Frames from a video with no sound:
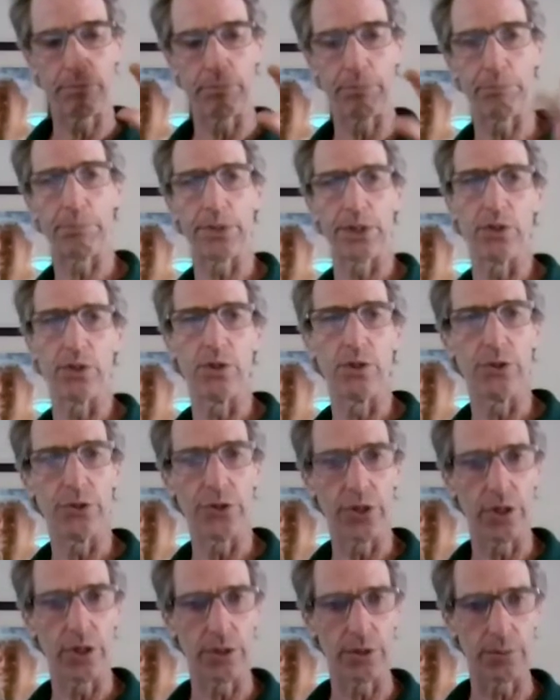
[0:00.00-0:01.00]

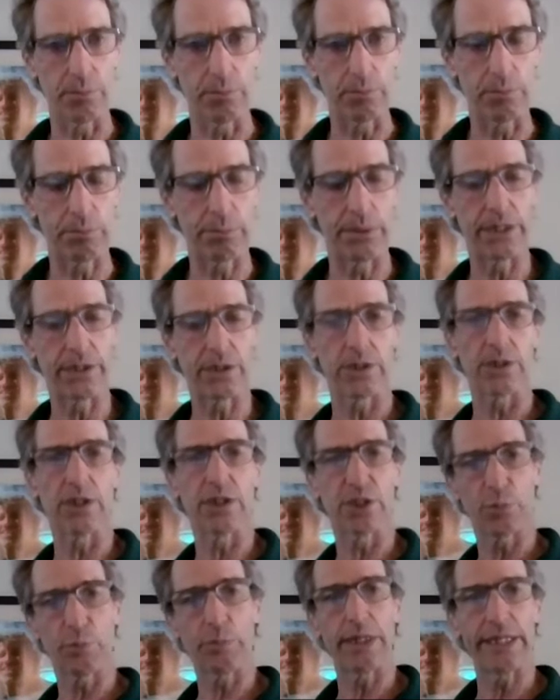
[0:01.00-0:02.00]
build a
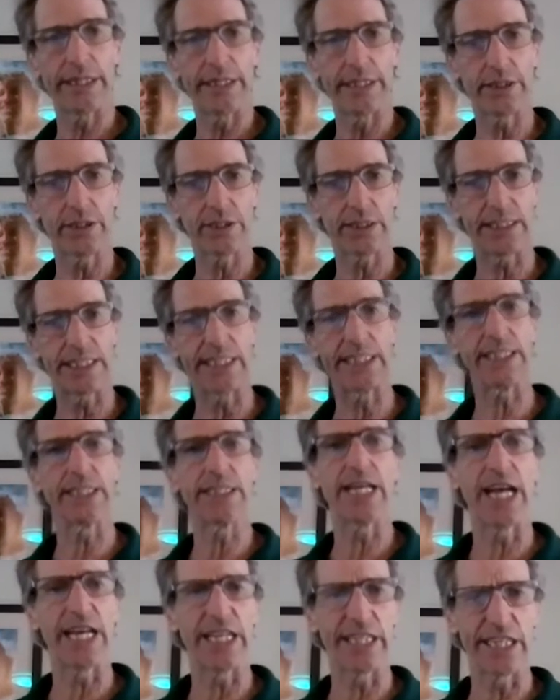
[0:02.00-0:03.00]
business base in
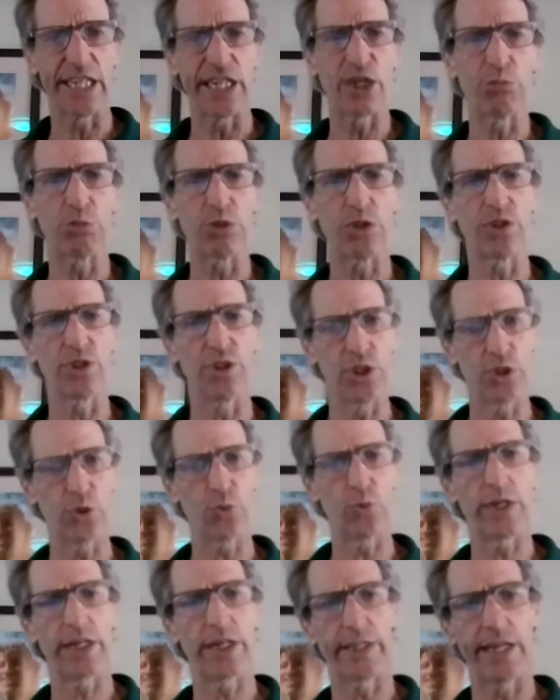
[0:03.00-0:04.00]
that neighborhood
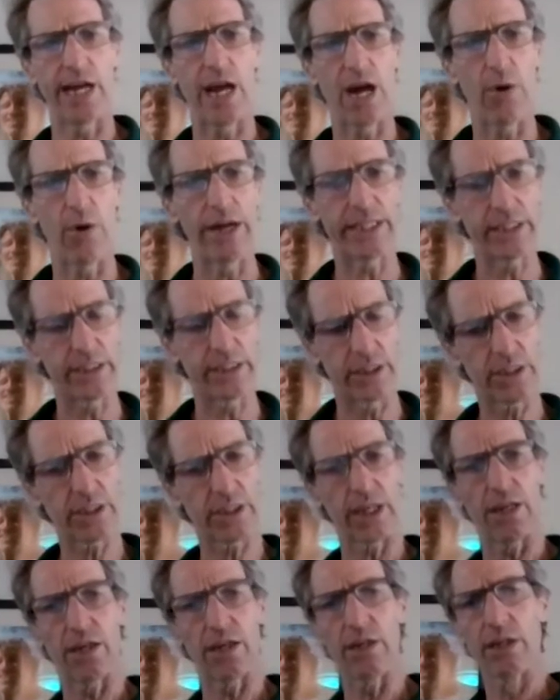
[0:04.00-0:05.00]
where now I could
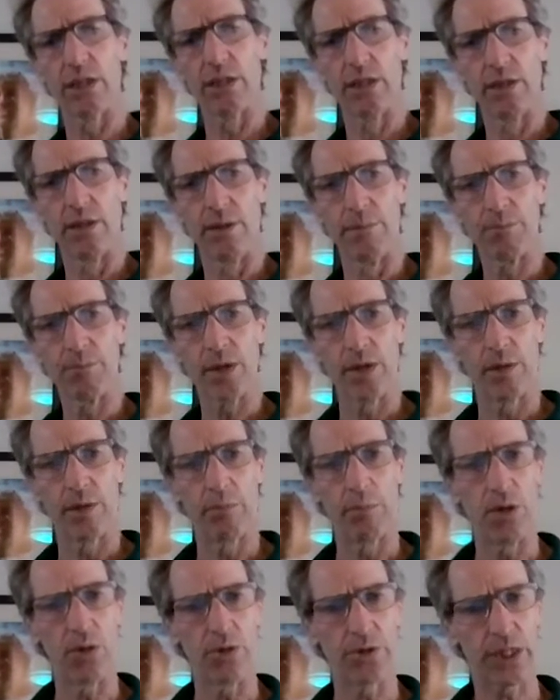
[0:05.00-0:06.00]
sell
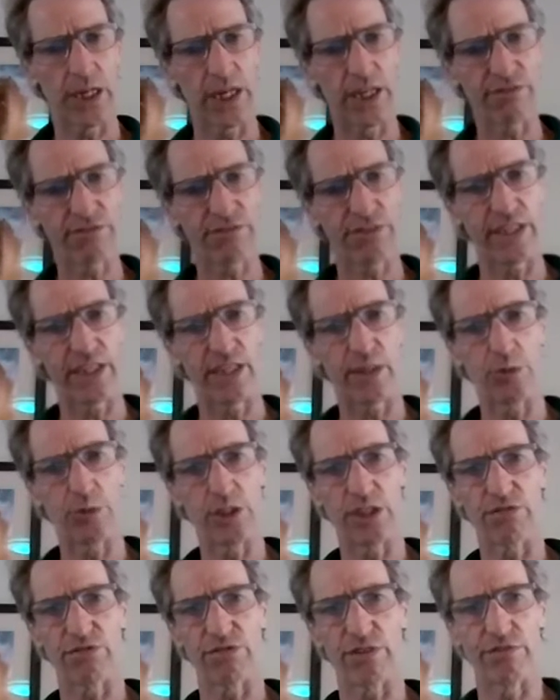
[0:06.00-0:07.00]

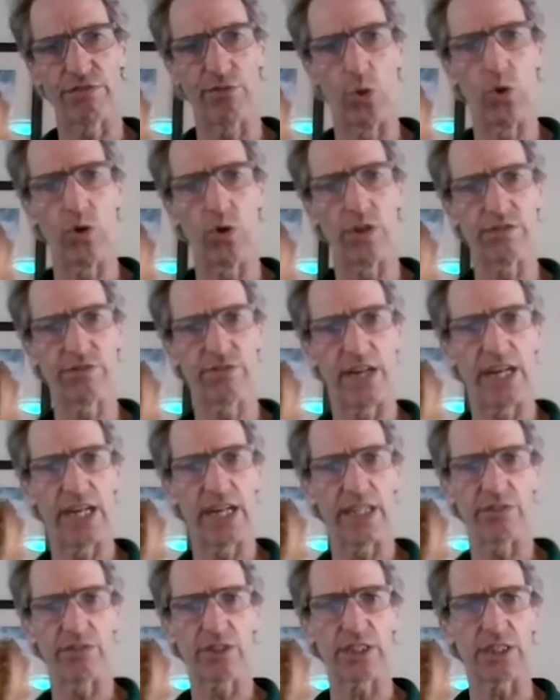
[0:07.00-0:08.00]
multifamily for $400,000,
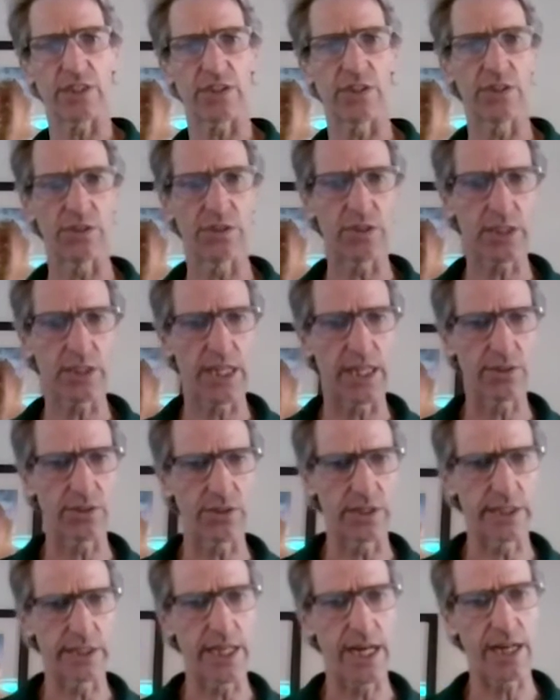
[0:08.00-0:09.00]
$500,000,
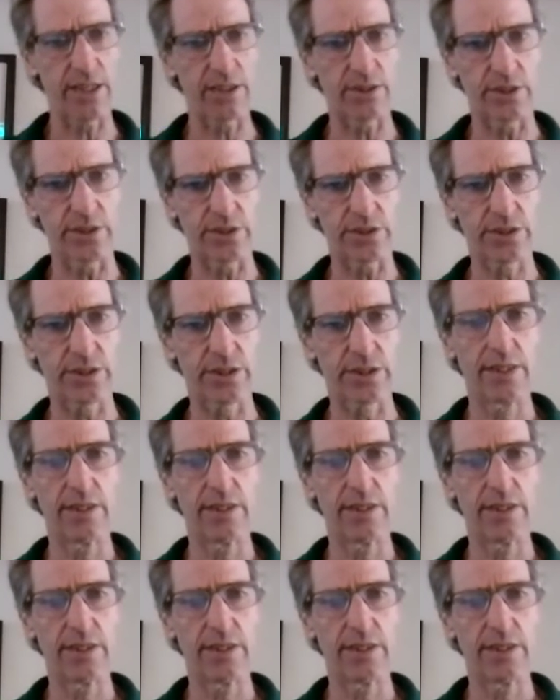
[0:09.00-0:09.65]
$600,000,